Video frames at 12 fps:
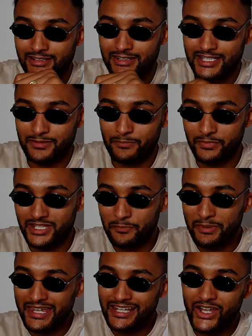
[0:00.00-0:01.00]
it's a
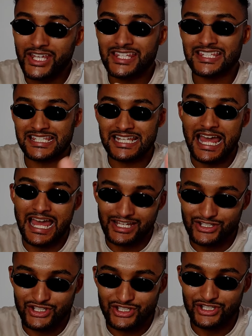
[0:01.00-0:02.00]
bit like
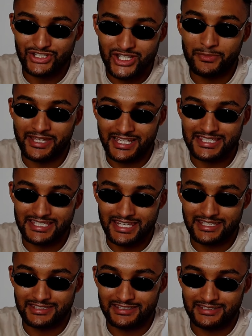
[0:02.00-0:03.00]
Snatch to some extent.